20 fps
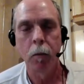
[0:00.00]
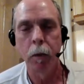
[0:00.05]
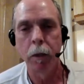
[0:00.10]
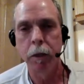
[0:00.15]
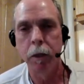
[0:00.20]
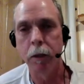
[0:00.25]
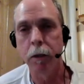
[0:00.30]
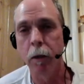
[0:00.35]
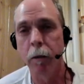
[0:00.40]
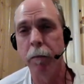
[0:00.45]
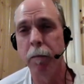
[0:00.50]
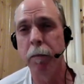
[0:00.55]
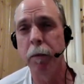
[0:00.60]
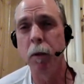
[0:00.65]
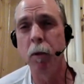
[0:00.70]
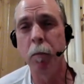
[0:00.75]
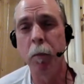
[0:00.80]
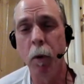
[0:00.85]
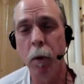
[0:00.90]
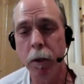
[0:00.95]
which is a
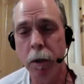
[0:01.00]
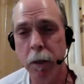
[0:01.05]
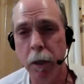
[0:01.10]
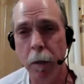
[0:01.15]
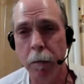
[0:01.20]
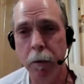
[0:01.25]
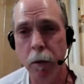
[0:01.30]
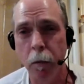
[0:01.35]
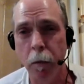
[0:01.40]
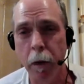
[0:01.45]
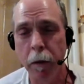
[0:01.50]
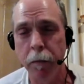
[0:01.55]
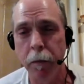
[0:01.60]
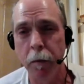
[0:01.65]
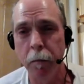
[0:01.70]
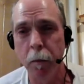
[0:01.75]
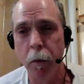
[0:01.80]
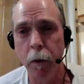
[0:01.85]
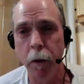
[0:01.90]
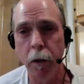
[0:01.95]
few more steps away
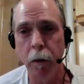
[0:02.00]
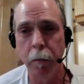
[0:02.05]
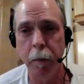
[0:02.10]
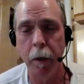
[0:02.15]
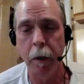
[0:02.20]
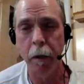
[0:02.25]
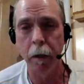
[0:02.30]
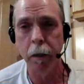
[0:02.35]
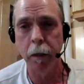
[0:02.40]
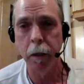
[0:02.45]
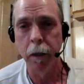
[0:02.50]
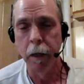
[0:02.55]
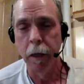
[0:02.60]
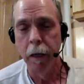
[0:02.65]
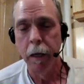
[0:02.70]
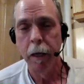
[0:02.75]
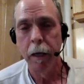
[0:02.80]
from Moir Park.